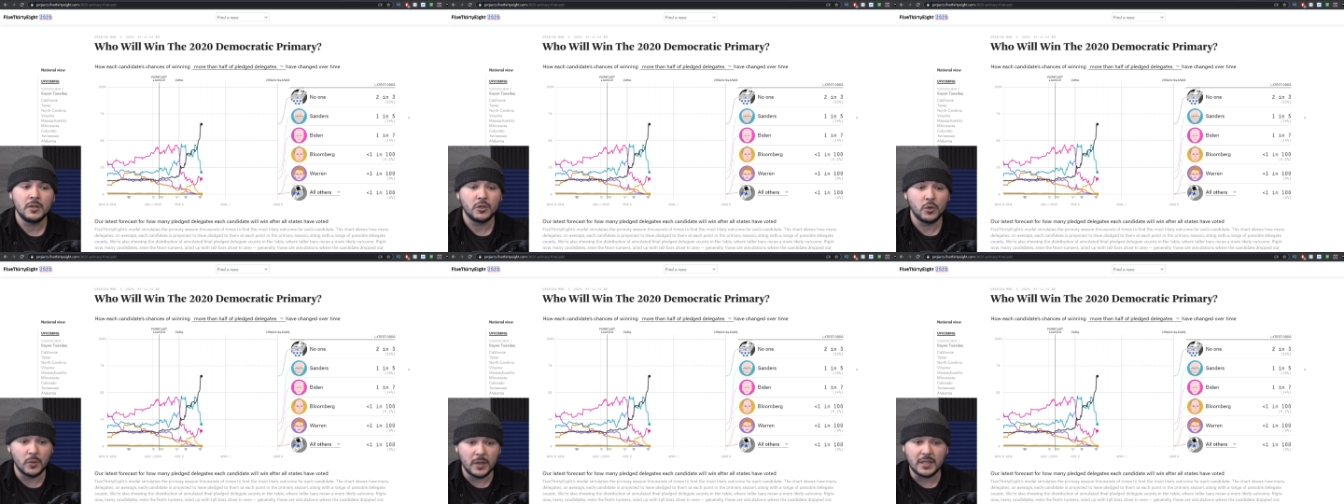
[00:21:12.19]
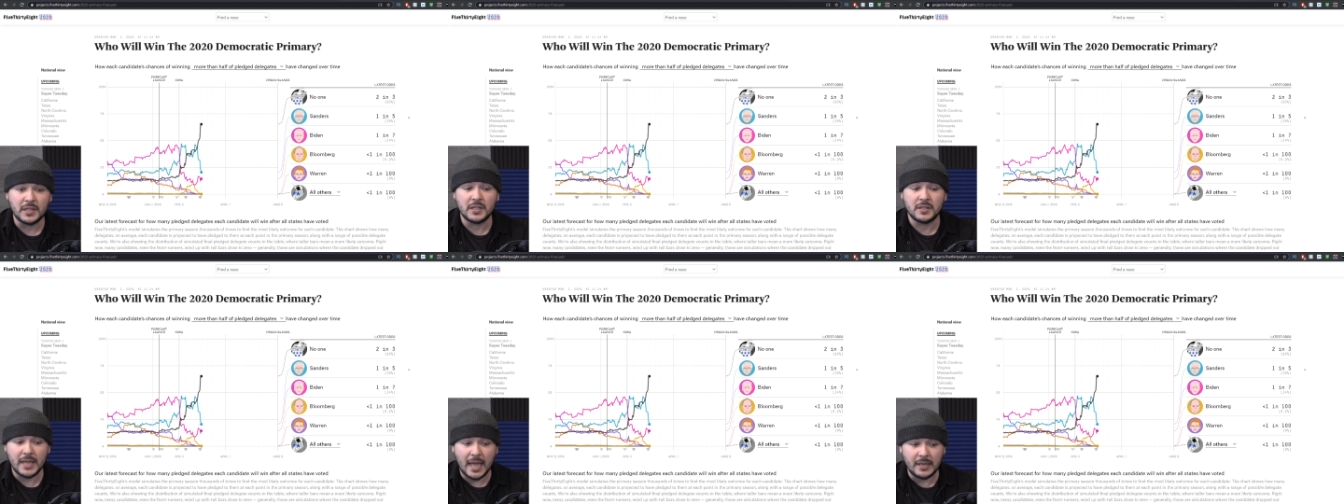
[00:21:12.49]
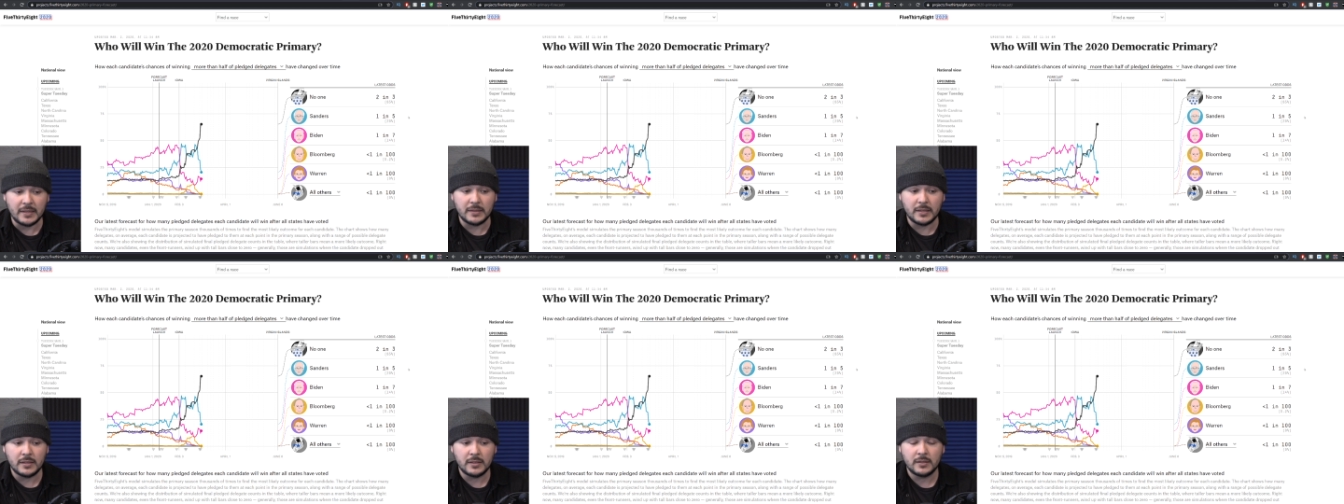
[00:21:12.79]
To an
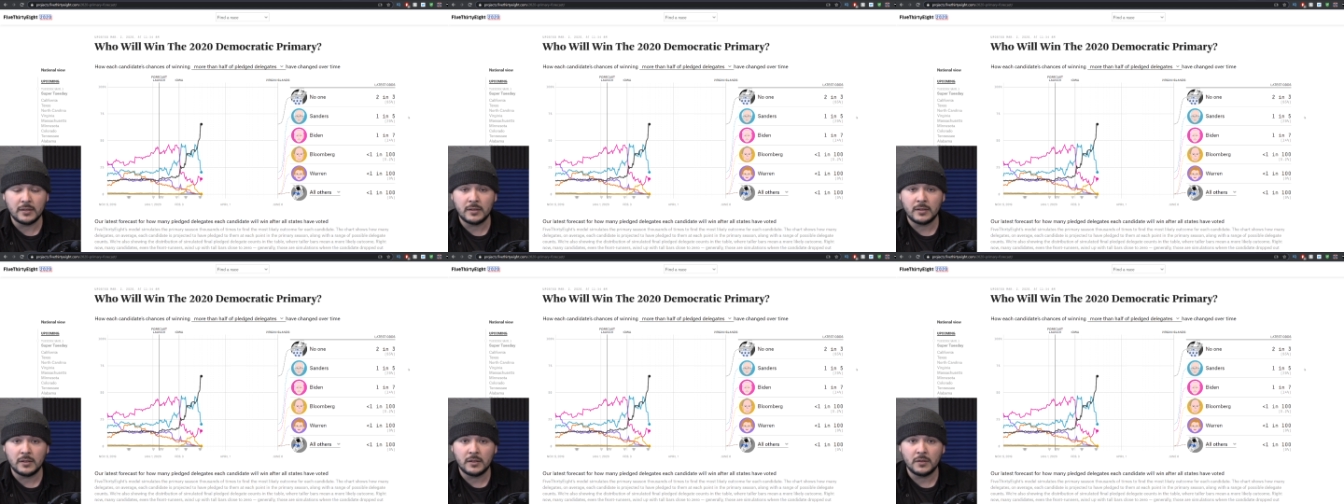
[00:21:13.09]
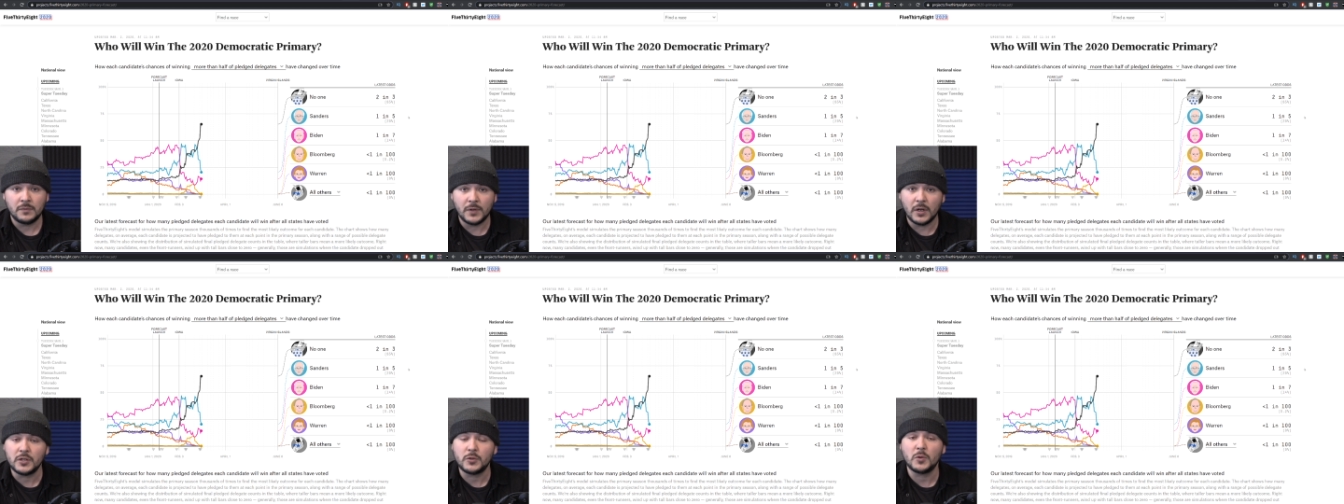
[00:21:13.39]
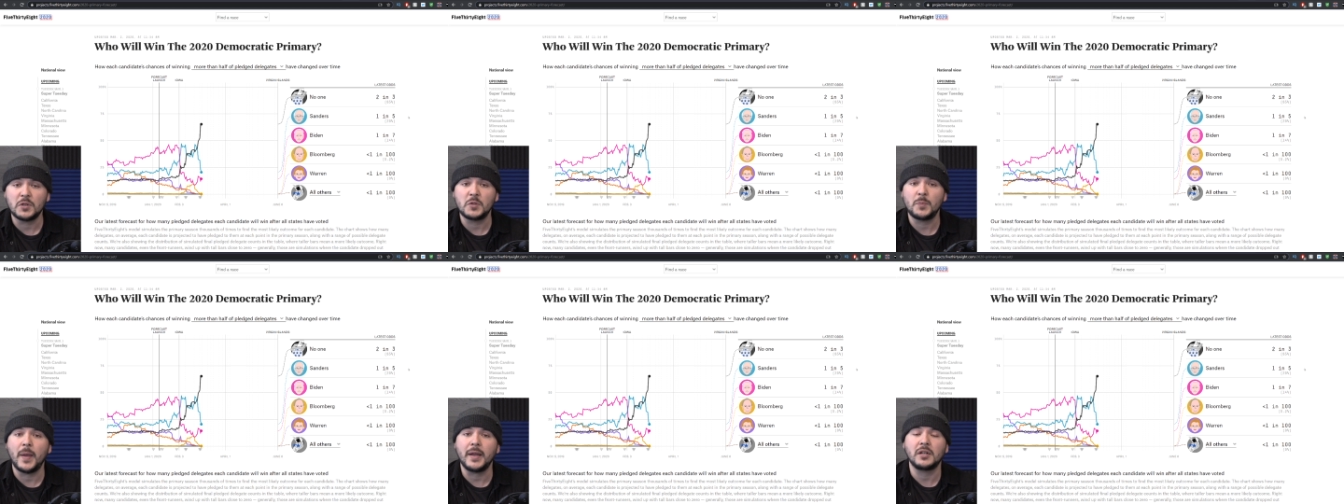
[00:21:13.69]
extent,
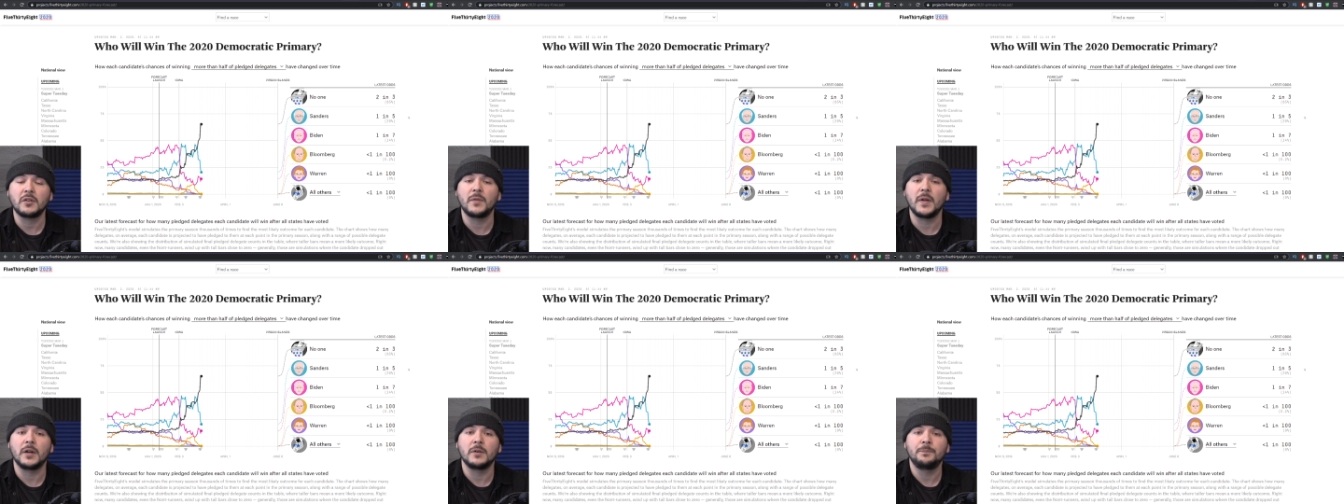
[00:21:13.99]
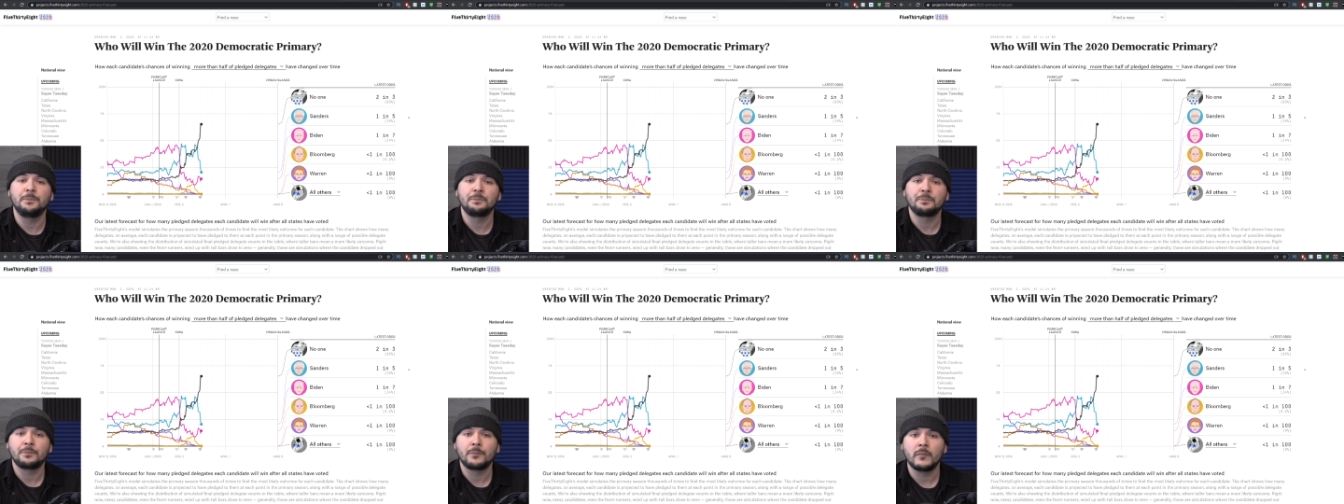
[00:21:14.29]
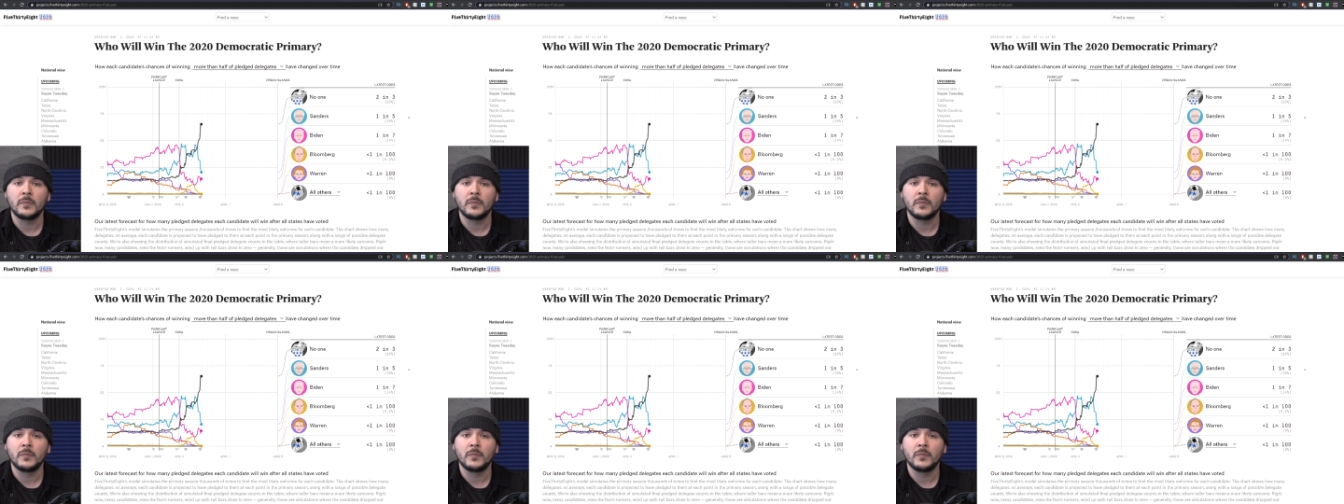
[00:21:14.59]
there's respect there.